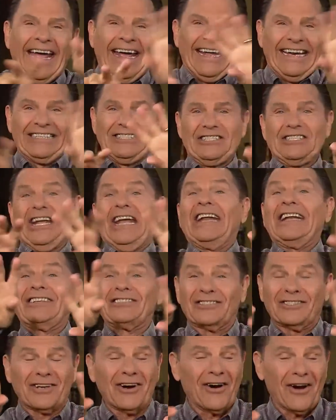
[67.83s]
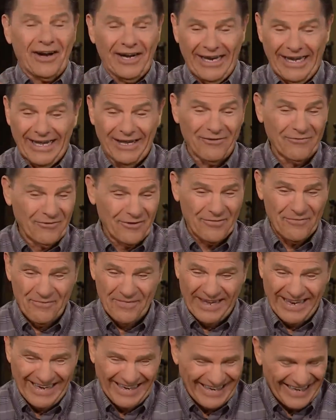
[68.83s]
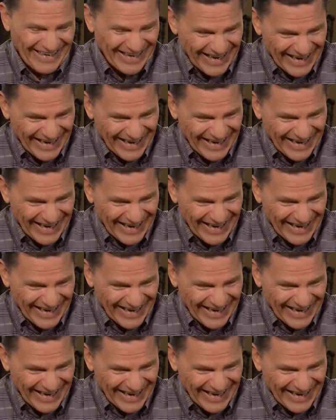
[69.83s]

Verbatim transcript: And she'd start in with me.